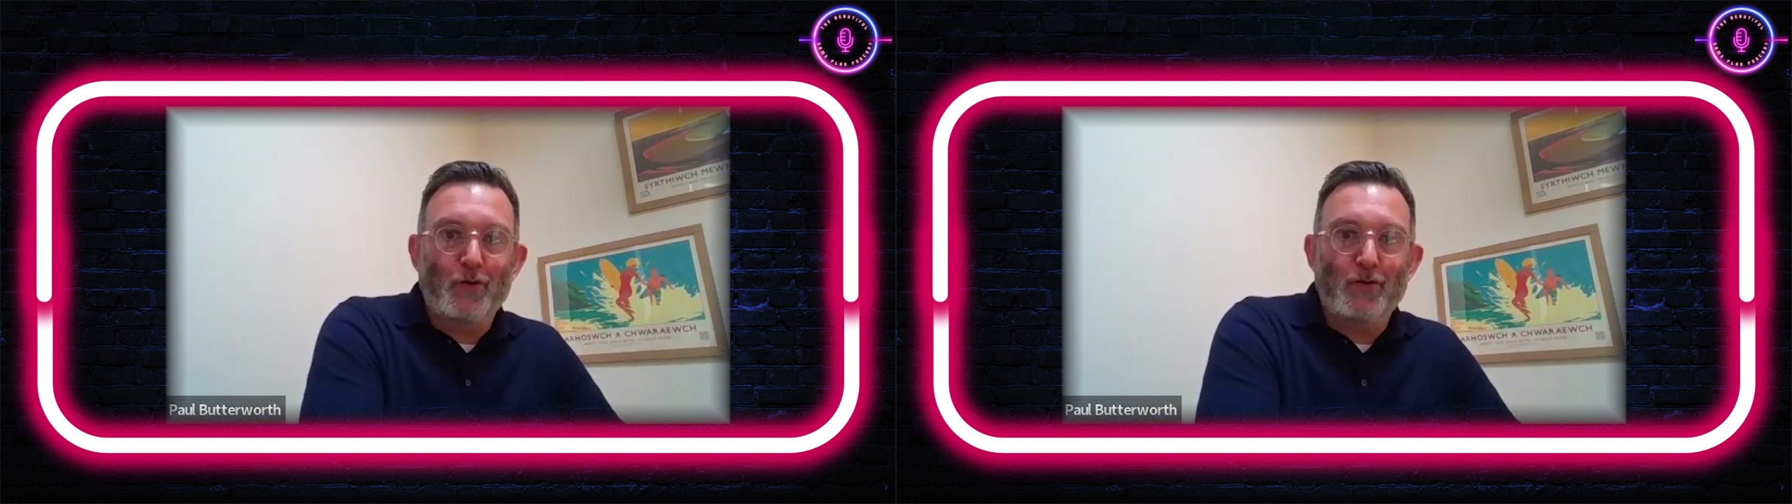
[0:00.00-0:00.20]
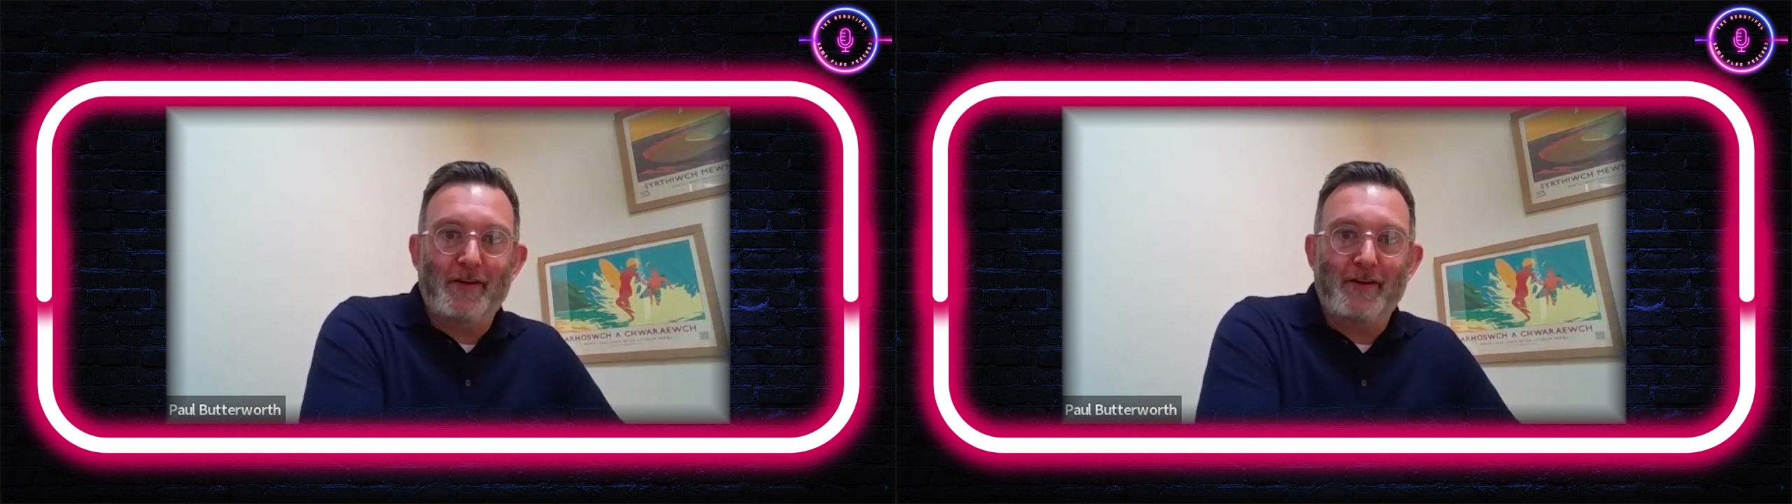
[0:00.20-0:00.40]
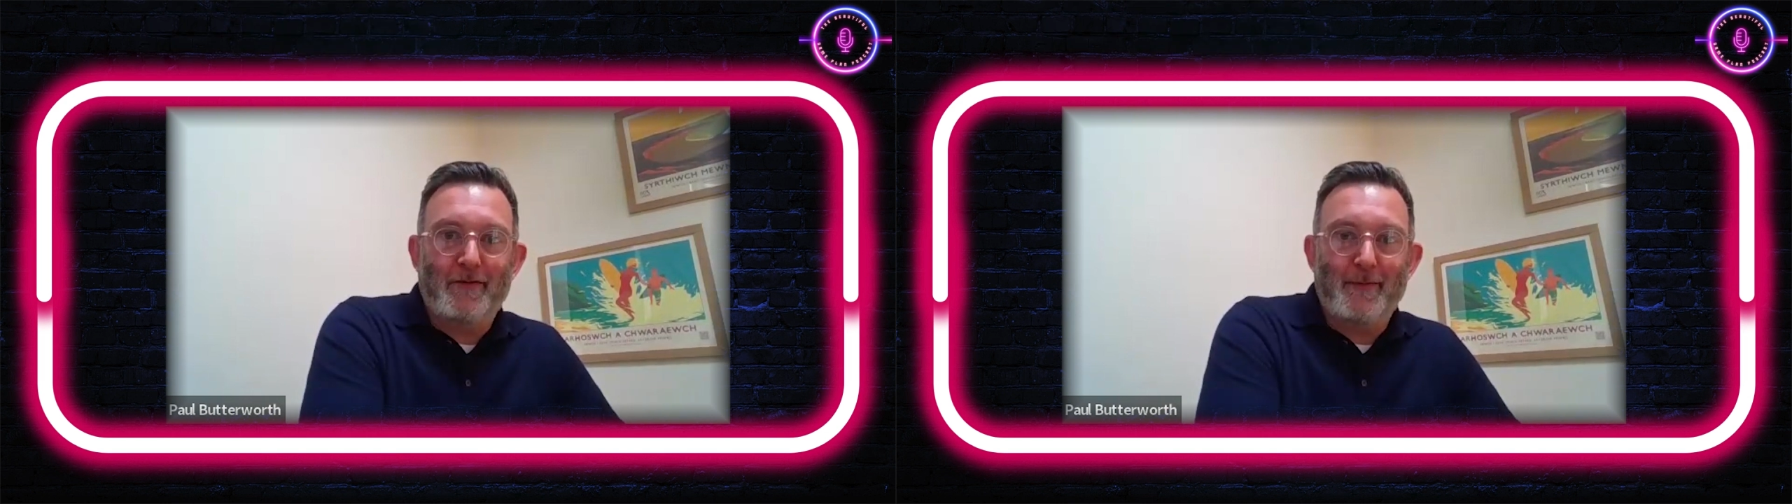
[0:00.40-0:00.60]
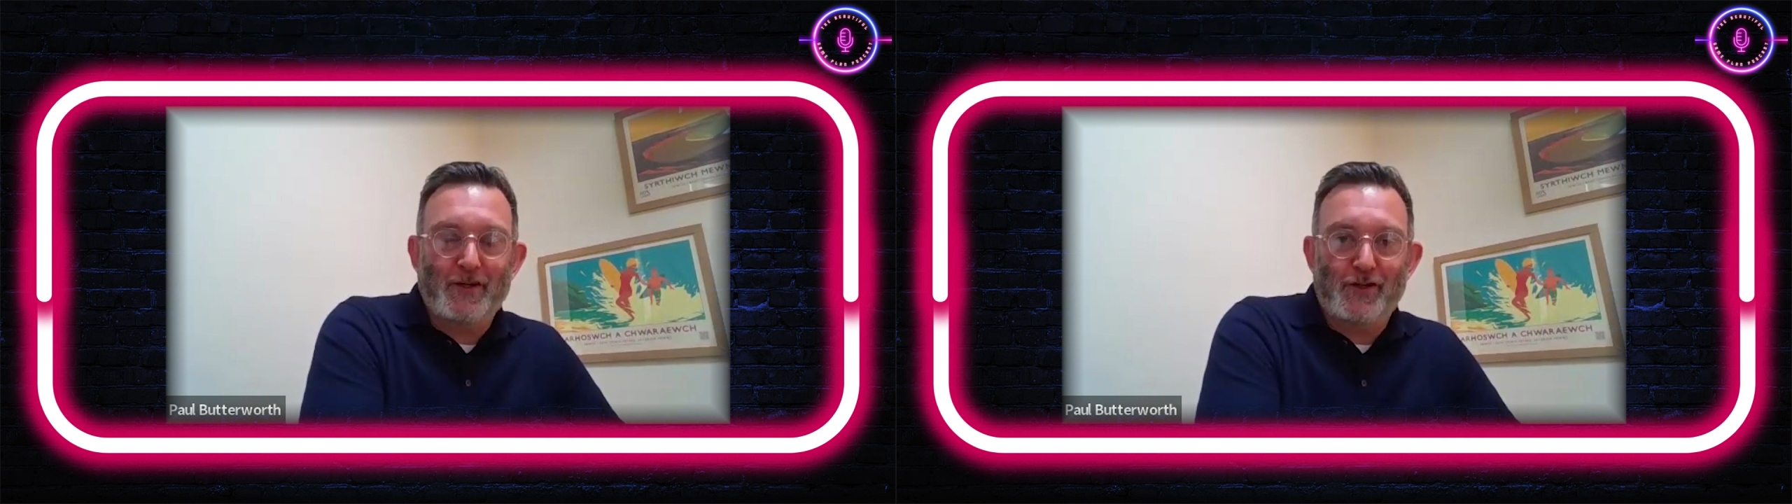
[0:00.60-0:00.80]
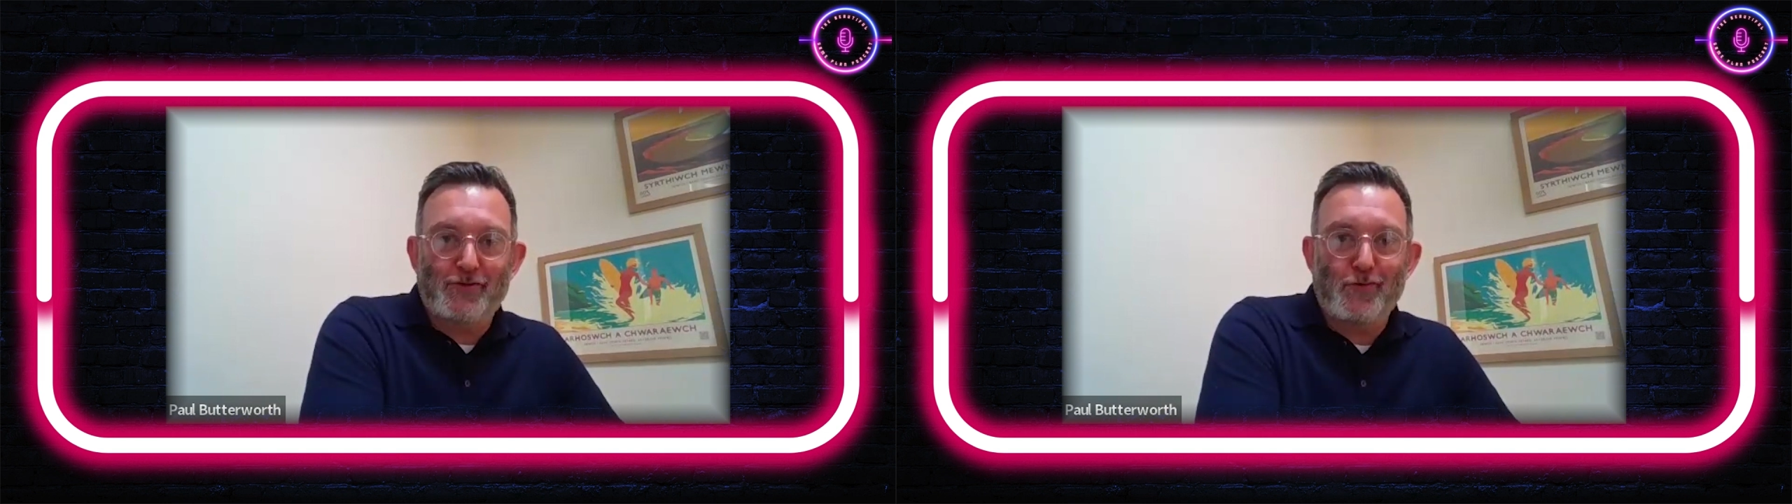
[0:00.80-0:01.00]
all of the
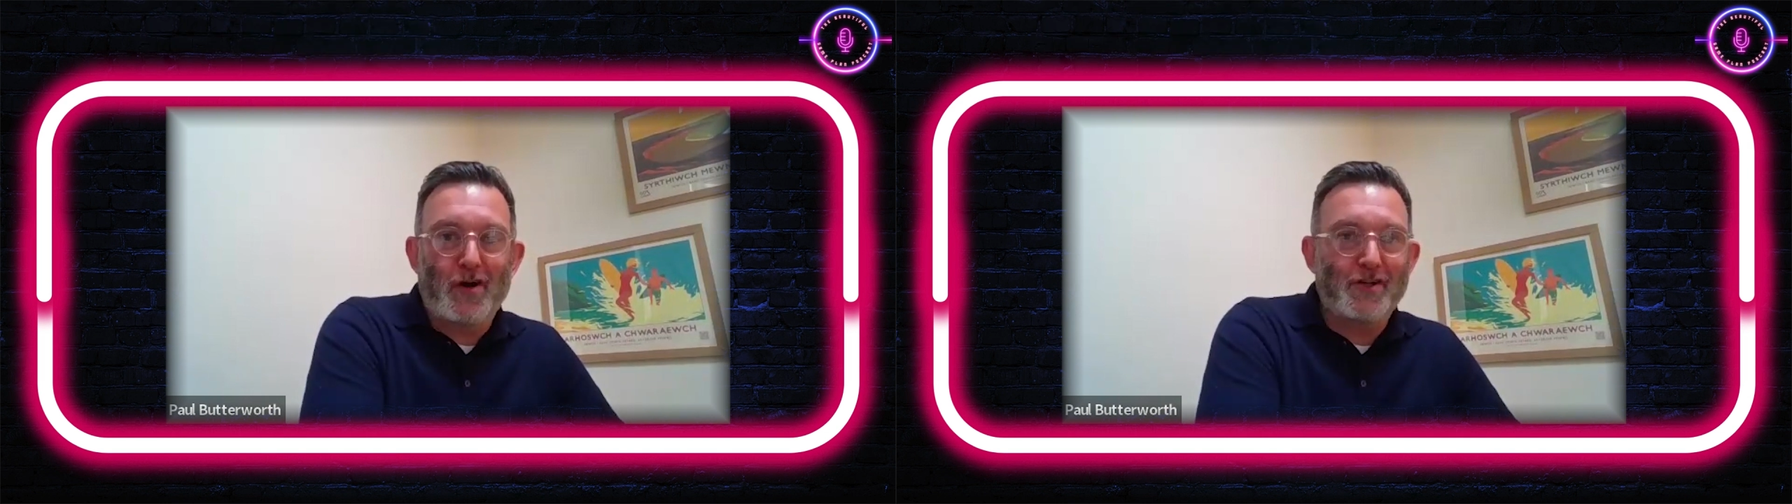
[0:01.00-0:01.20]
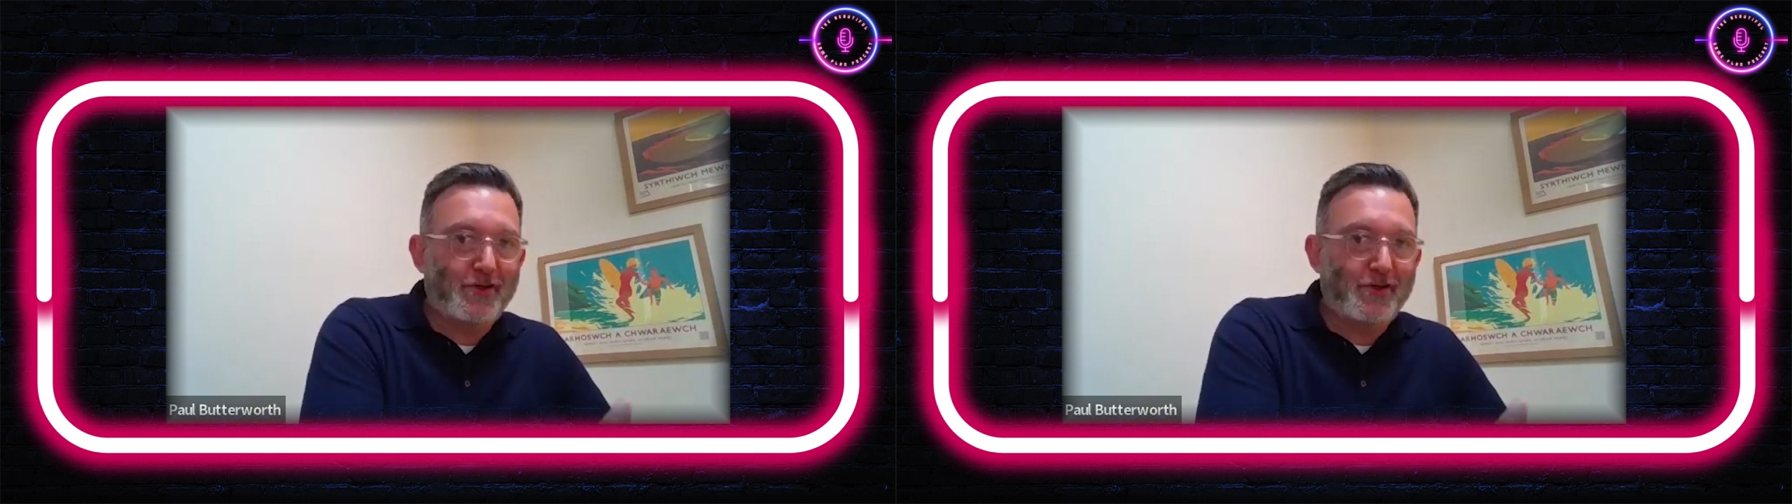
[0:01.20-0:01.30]
information is right,